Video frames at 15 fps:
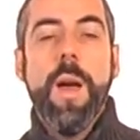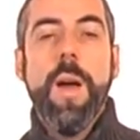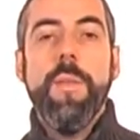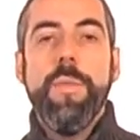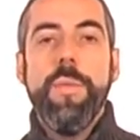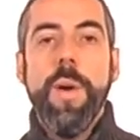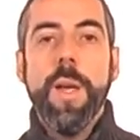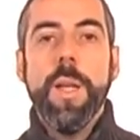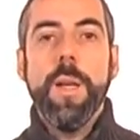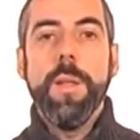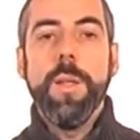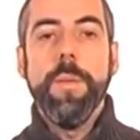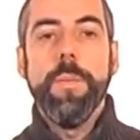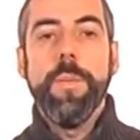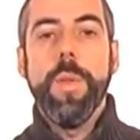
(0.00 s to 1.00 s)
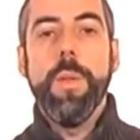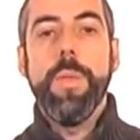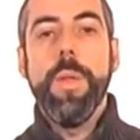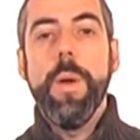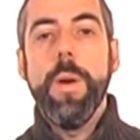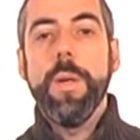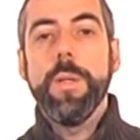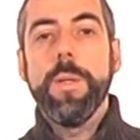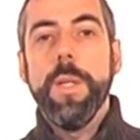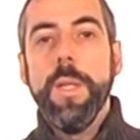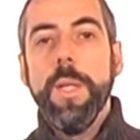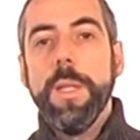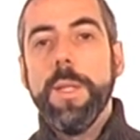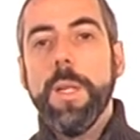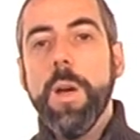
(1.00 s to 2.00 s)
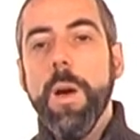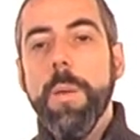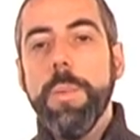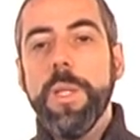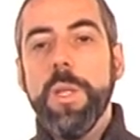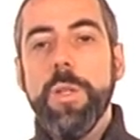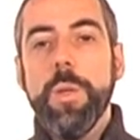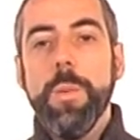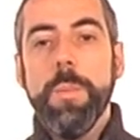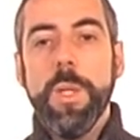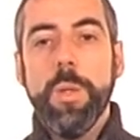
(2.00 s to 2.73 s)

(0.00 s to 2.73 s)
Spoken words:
And finally, the third, the competition